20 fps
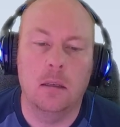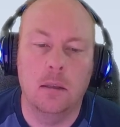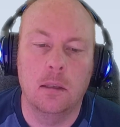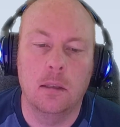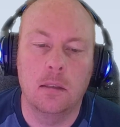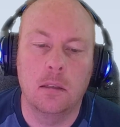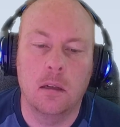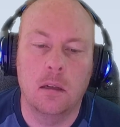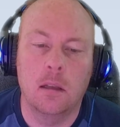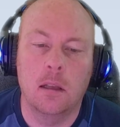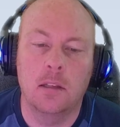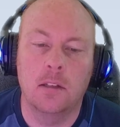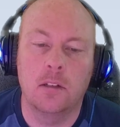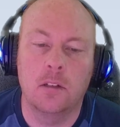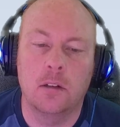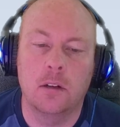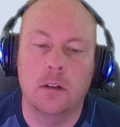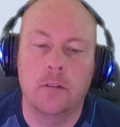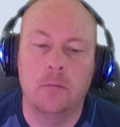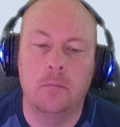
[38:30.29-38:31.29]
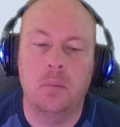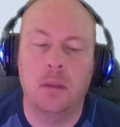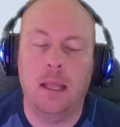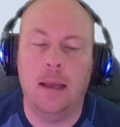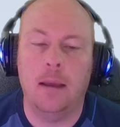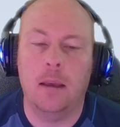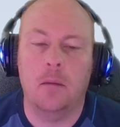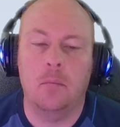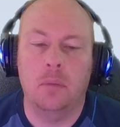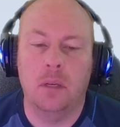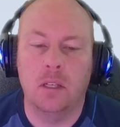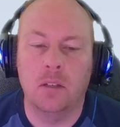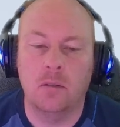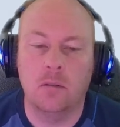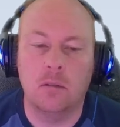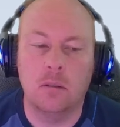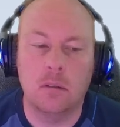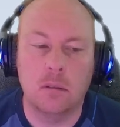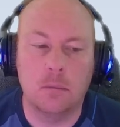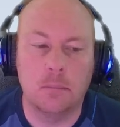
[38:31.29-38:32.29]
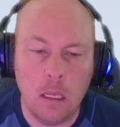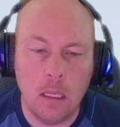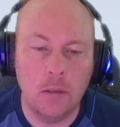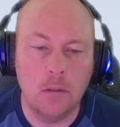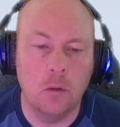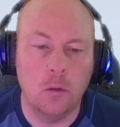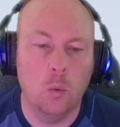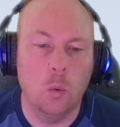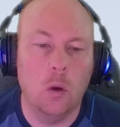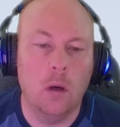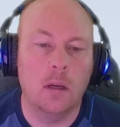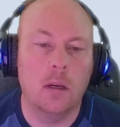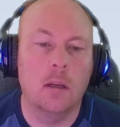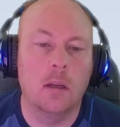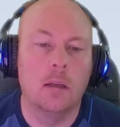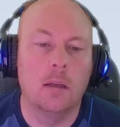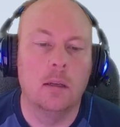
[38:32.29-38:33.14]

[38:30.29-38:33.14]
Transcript: this cluster of black pixels into one